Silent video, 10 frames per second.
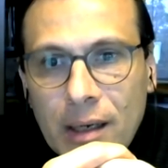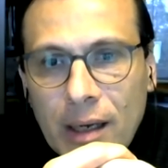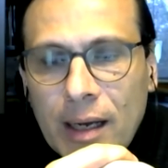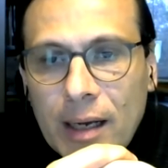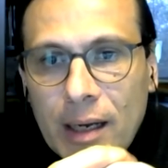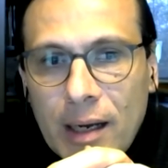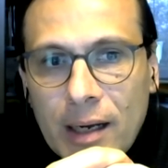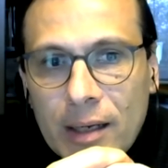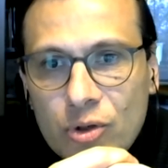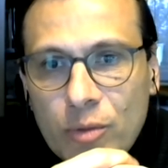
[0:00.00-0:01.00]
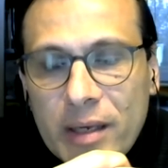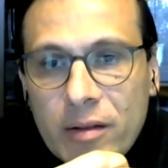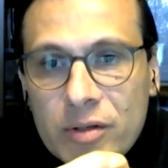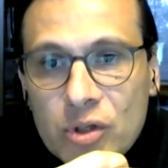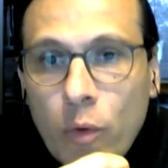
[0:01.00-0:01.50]
to me.
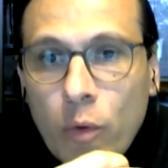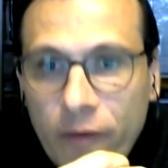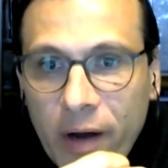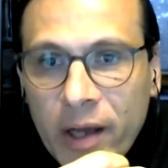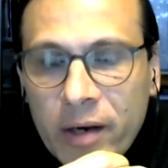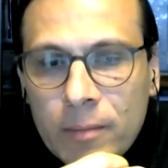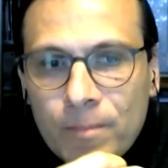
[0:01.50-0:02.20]
So far,